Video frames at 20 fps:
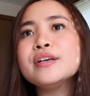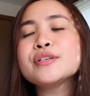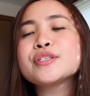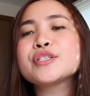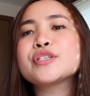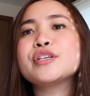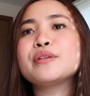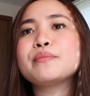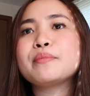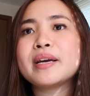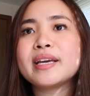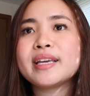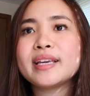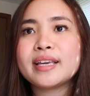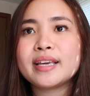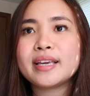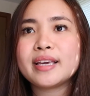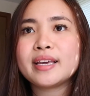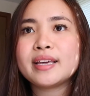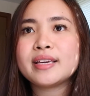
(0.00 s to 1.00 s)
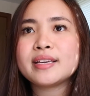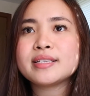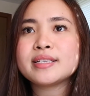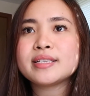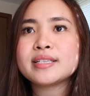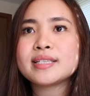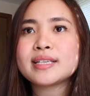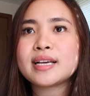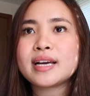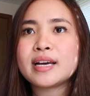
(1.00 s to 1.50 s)
So in my
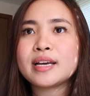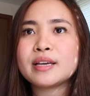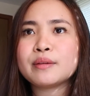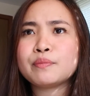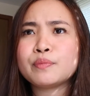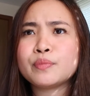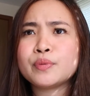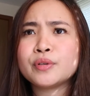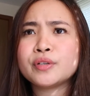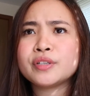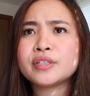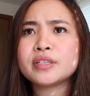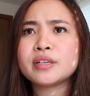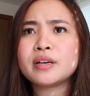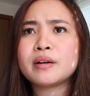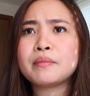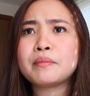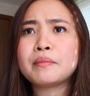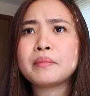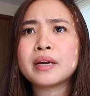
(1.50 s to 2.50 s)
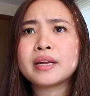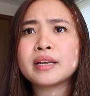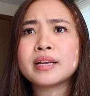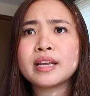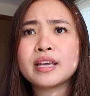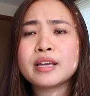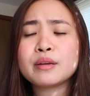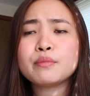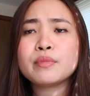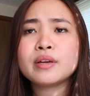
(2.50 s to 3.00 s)
case, I put my
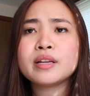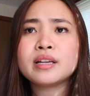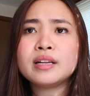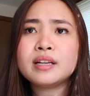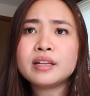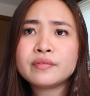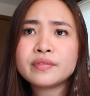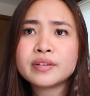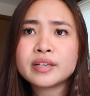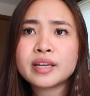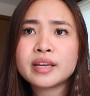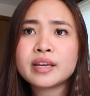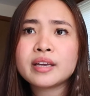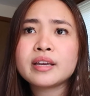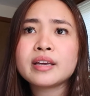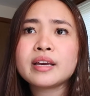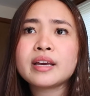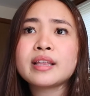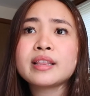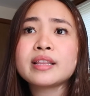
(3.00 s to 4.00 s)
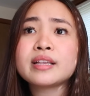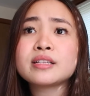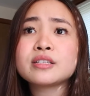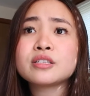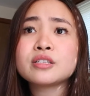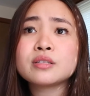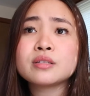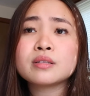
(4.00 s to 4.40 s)
name in 11A, and then